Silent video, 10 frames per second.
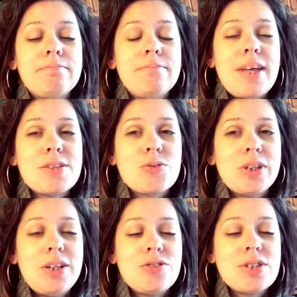that's
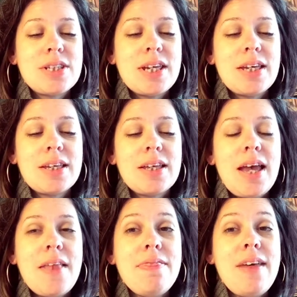really interesting.
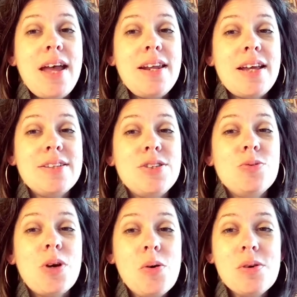And then as you
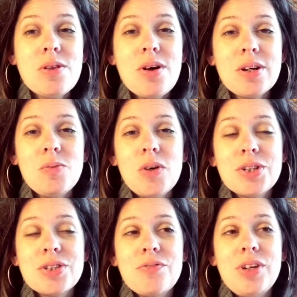go along and
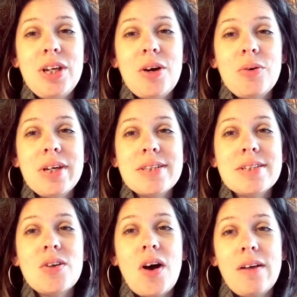watch the video, it's
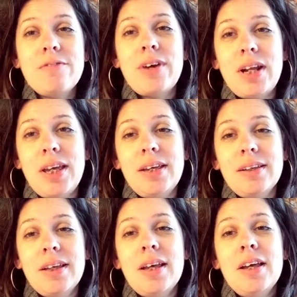not funny.
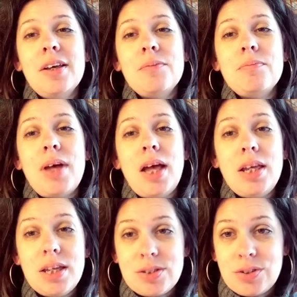
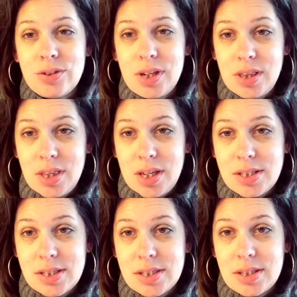Izzard in
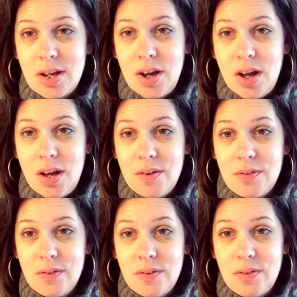this
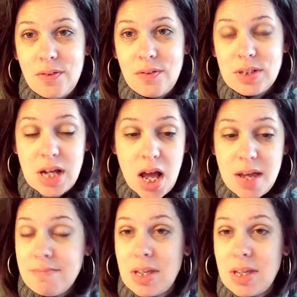time,